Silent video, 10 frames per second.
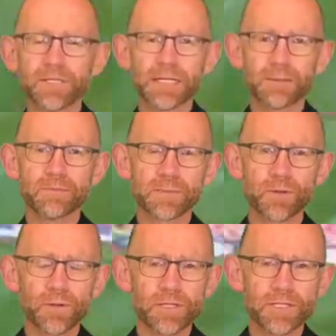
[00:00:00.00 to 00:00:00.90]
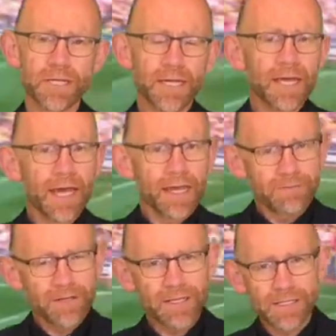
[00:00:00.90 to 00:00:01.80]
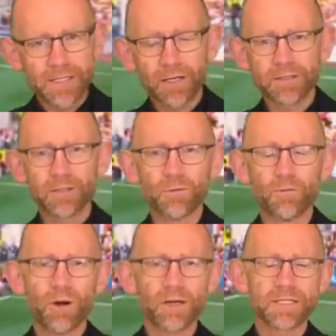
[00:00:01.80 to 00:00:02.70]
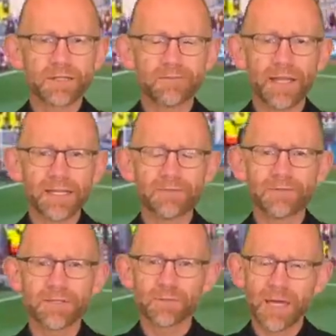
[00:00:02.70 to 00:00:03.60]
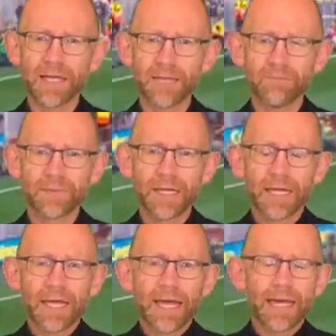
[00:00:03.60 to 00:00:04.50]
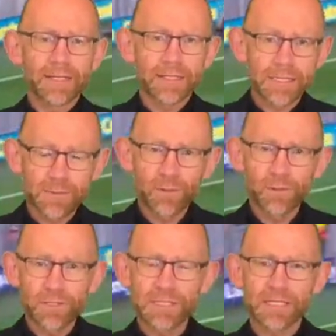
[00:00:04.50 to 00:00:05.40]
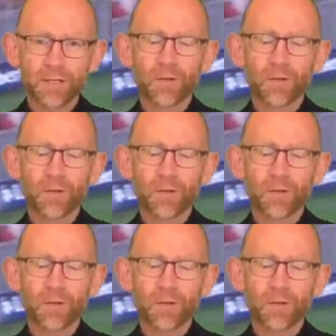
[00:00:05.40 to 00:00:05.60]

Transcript: team sports, and various other walks of life as well. And it explores their